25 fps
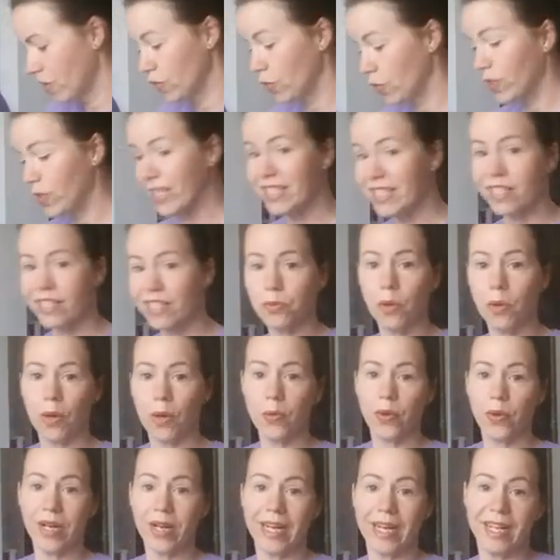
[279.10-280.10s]
so this is
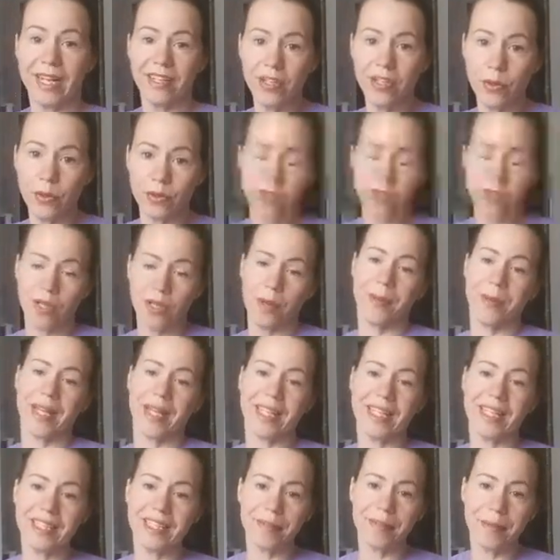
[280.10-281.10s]
what we're going to do. So I'm
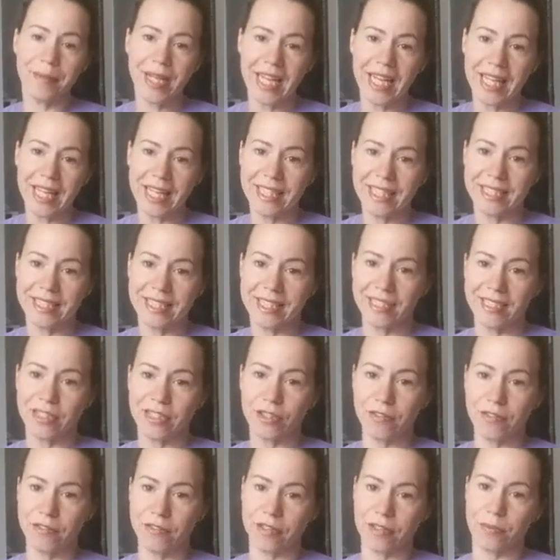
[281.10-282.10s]
like, let's make this a
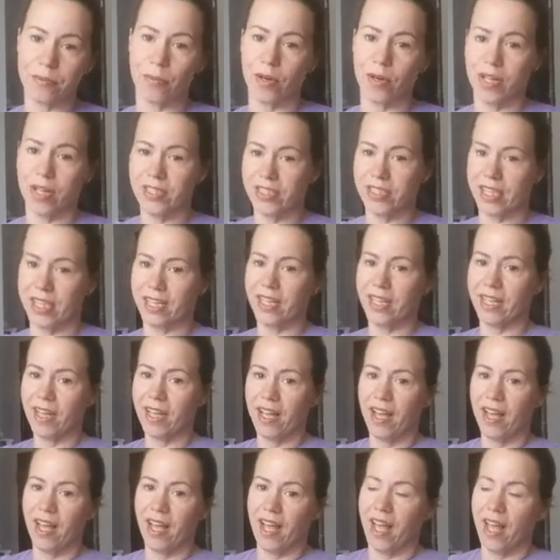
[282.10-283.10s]
service project
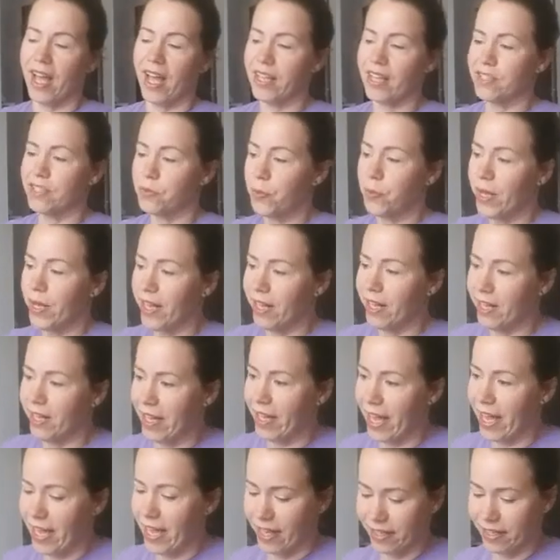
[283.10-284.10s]
as well
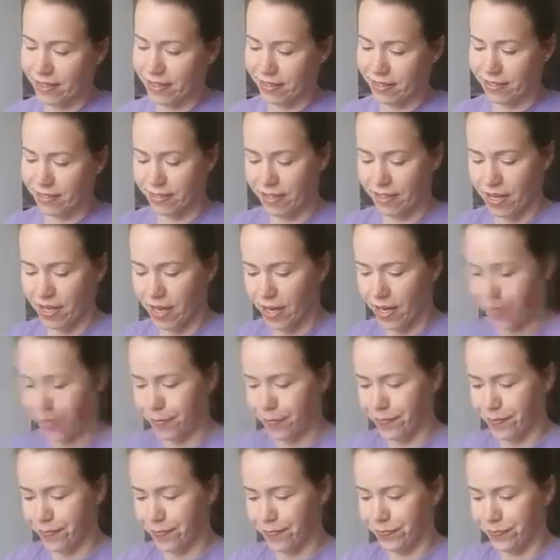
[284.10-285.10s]
as
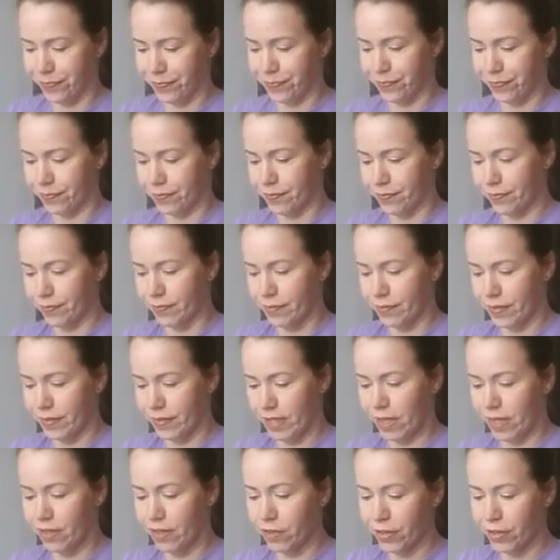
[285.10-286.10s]

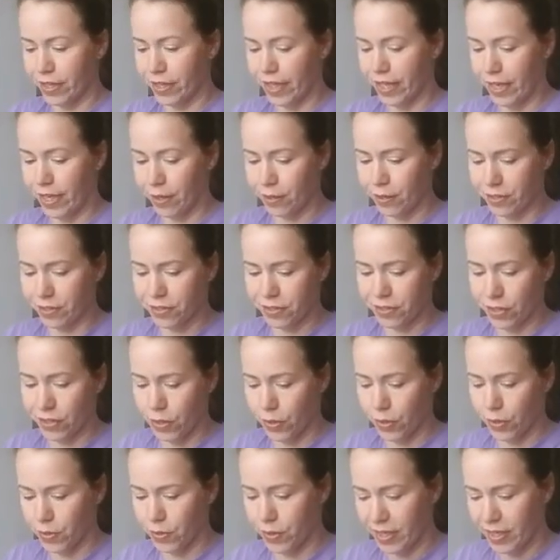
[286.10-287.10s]
learning how to
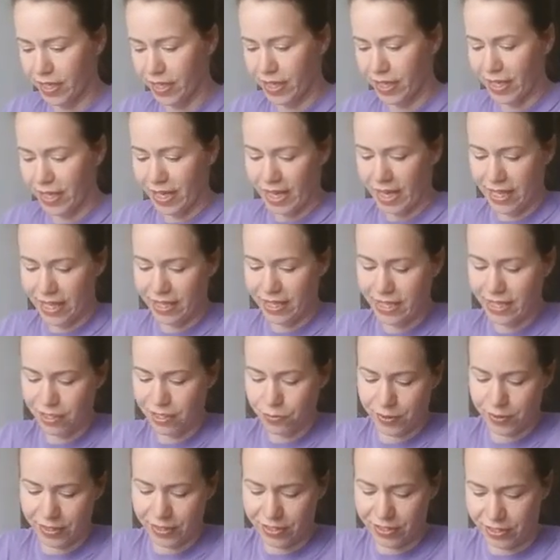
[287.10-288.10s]
sew. And
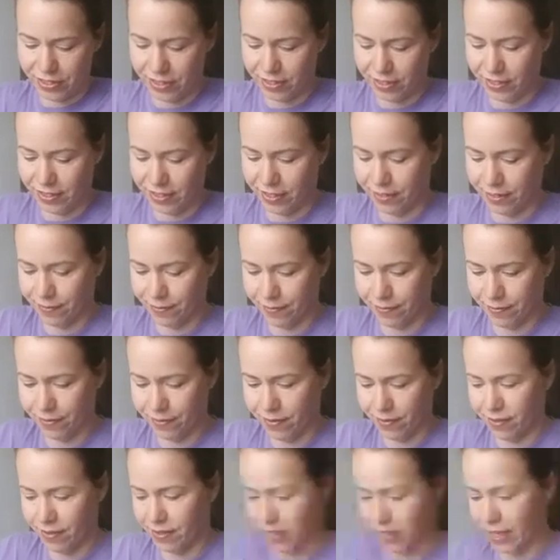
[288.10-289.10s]
this one's just
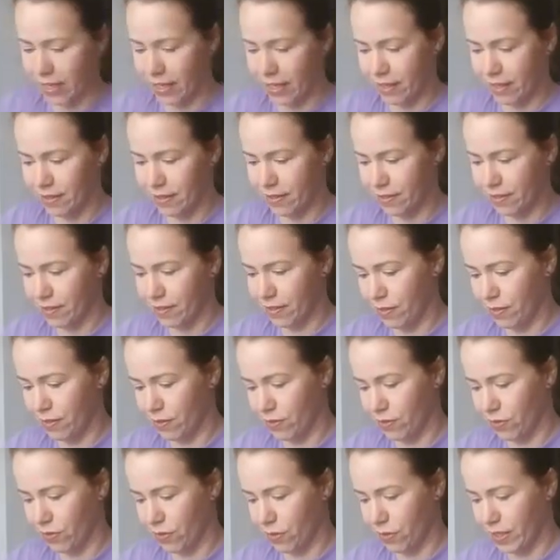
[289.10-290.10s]
sad.
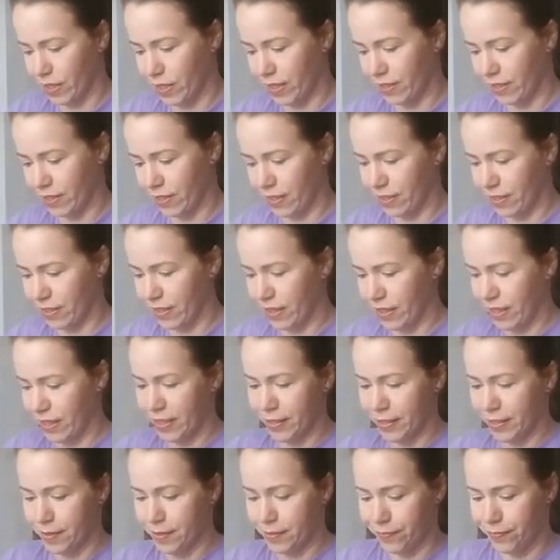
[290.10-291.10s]
I'll show you this.
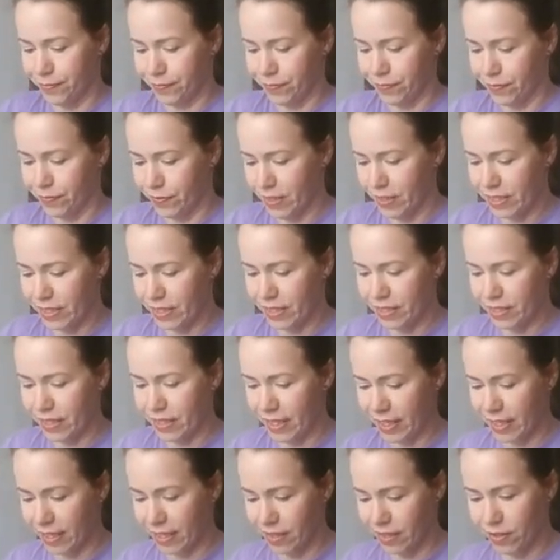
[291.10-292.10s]
This is
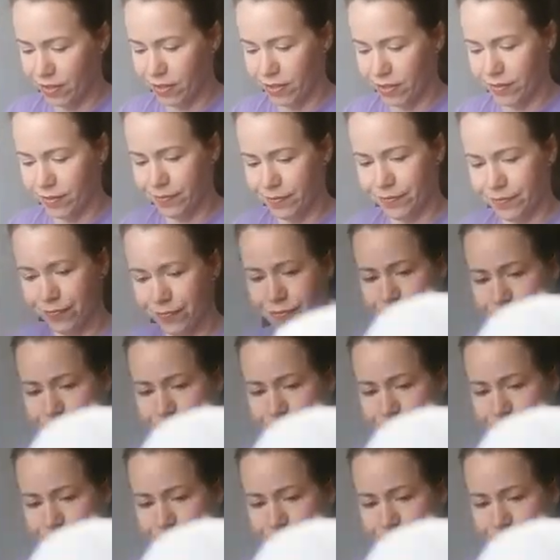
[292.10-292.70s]
like a little,